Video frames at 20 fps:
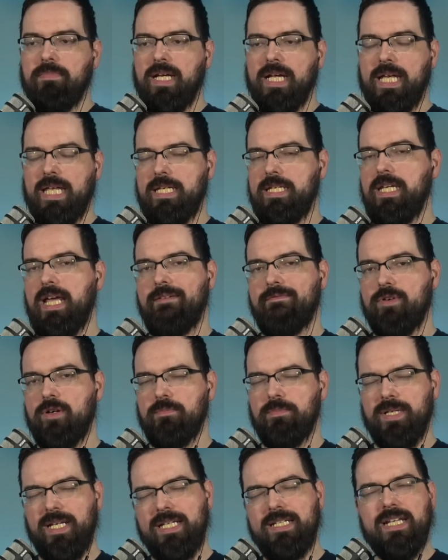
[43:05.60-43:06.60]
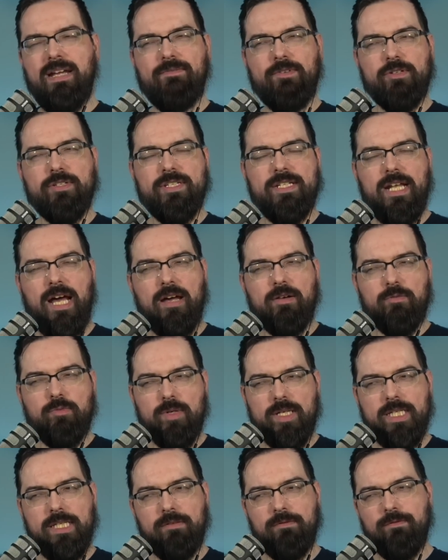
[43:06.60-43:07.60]
Endeavor, but Endeavor's not
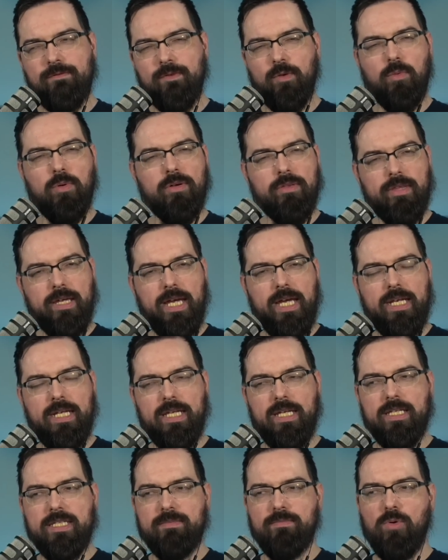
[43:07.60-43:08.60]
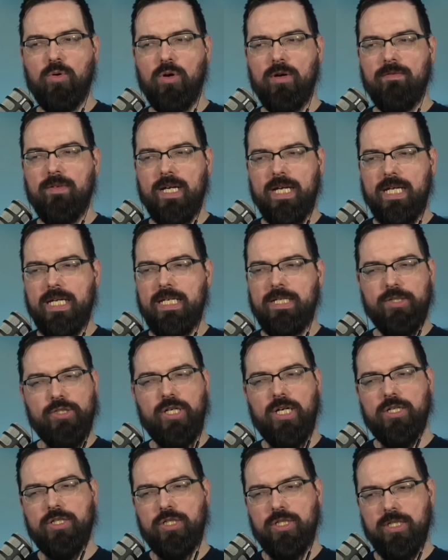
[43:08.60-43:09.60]
really for that. It's more of like an
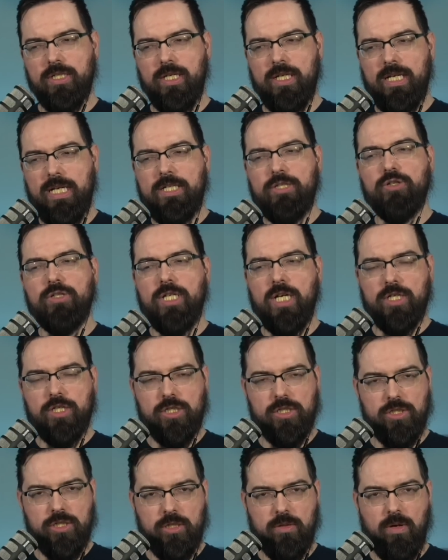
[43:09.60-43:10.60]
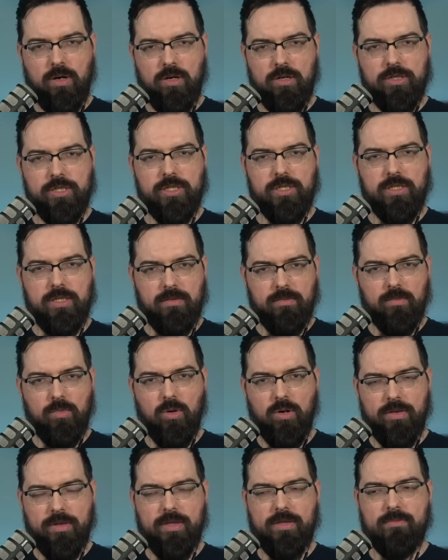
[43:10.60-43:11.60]
introduction to Arch
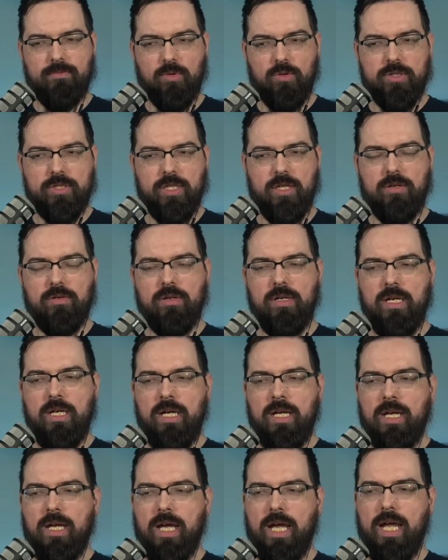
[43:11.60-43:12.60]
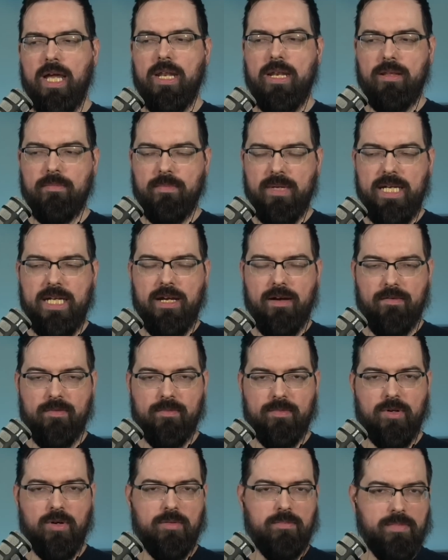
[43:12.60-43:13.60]
more so. And many of
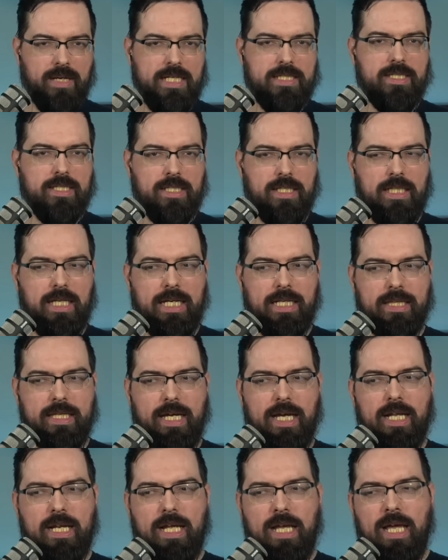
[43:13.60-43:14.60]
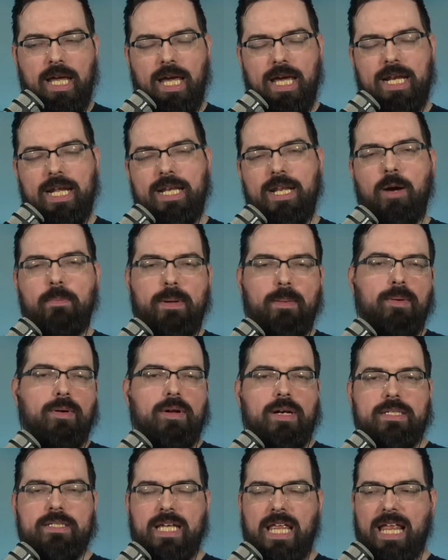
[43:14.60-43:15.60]
them are basically like that. And I know people are
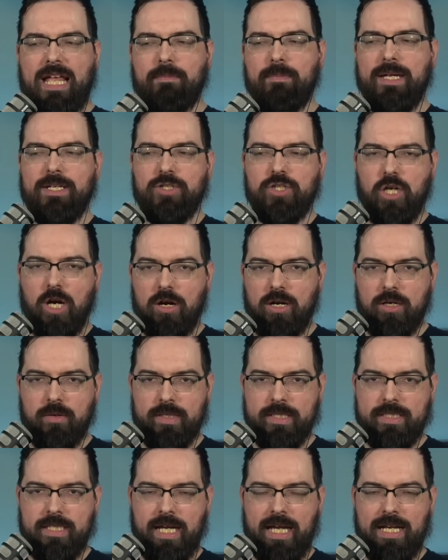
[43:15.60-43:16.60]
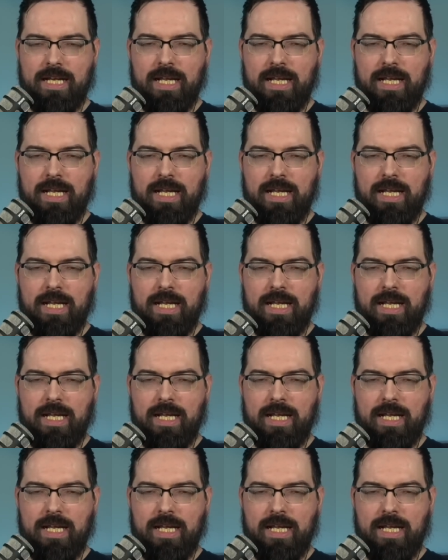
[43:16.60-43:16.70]
going to say like Manjaro is that,